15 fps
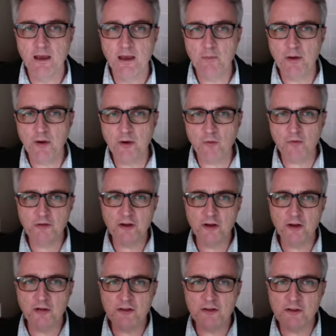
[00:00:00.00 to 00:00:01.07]
but
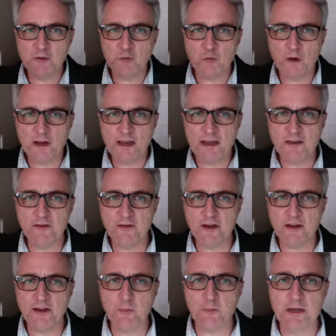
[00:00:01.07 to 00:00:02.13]
also a swathe of
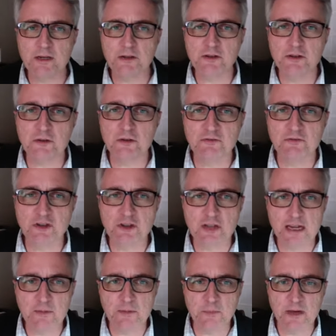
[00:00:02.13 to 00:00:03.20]
other pieces of
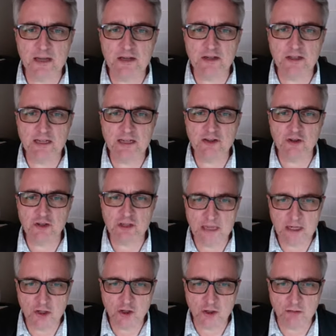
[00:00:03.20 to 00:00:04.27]
state-based
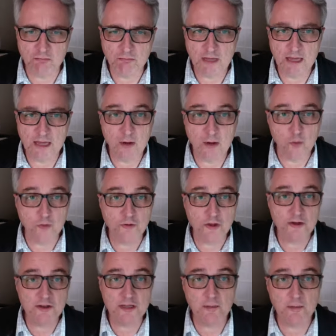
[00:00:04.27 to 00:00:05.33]
legislation, and also
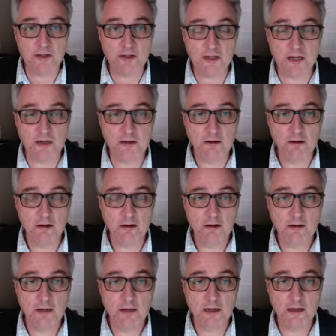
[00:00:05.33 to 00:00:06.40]
to some extent,
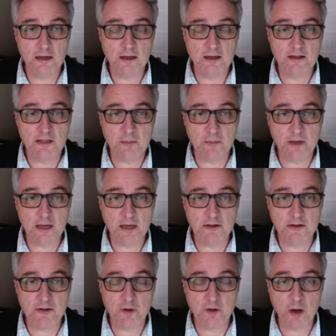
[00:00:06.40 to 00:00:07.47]
in some
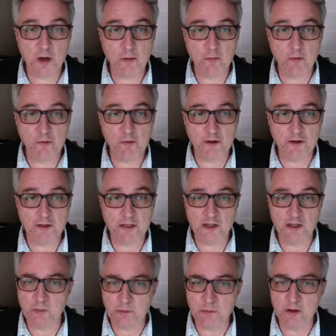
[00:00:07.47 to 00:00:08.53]
cases, Commonwealth
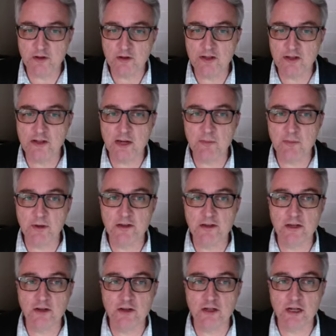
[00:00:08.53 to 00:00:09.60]
legislation, but mostly state-based
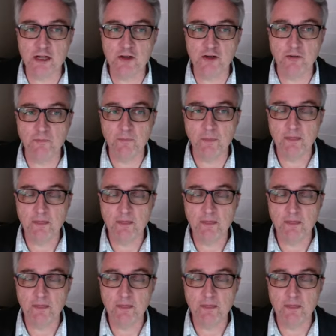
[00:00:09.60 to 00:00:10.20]
legislation,